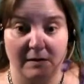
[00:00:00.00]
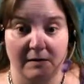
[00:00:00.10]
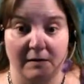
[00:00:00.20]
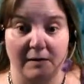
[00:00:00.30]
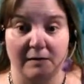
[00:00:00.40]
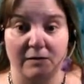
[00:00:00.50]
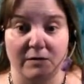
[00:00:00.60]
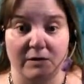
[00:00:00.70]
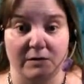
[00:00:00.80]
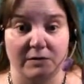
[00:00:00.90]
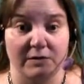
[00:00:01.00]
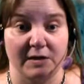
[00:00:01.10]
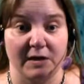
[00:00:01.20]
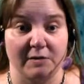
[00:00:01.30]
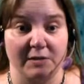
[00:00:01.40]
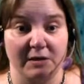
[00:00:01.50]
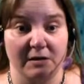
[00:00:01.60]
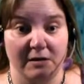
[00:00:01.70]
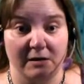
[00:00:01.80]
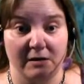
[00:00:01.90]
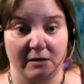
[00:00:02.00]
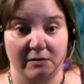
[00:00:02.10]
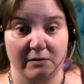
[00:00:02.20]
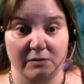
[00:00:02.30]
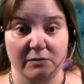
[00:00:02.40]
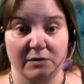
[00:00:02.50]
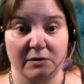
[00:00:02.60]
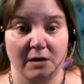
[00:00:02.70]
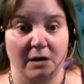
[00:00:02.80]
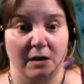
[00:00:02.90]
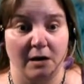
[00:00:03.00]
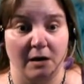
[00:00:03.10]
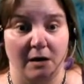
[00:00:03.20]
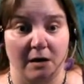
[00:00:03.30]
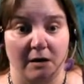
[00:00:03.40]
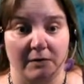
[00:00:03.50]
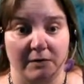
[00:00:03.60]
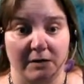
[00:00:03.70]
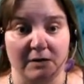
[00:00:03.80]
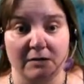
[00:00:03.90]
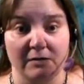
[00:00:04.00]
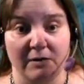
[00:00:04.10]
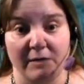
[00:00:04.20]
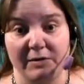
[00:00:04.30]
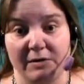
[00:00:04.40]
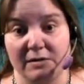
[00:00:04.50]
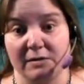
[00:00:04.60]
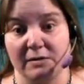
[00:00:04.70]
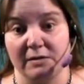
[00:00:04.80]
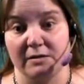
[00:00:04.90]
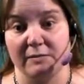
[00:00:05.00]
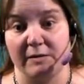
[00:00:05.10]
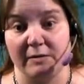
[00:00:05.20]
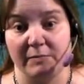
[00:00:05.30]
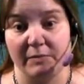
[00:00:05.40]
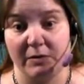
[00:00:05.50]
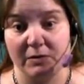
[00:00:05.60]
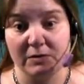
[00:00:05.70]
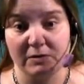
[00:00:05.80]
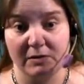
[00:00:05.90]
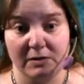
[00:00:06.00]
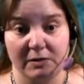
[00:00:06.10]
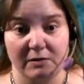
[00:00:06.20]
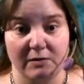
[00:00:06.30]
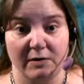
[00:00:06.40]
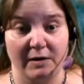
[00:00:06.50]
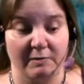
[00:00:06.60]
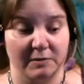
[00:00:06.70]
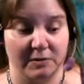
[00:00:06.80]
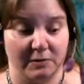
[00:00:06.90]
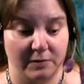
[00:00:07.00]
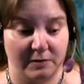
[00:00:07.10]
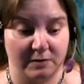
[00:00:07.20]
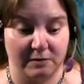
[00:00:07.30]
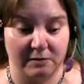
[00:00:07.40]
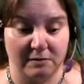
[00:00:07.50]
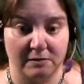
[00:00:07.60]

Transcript: and you can also tag me in any of those. The Instagram is just my personal Instagram, so it's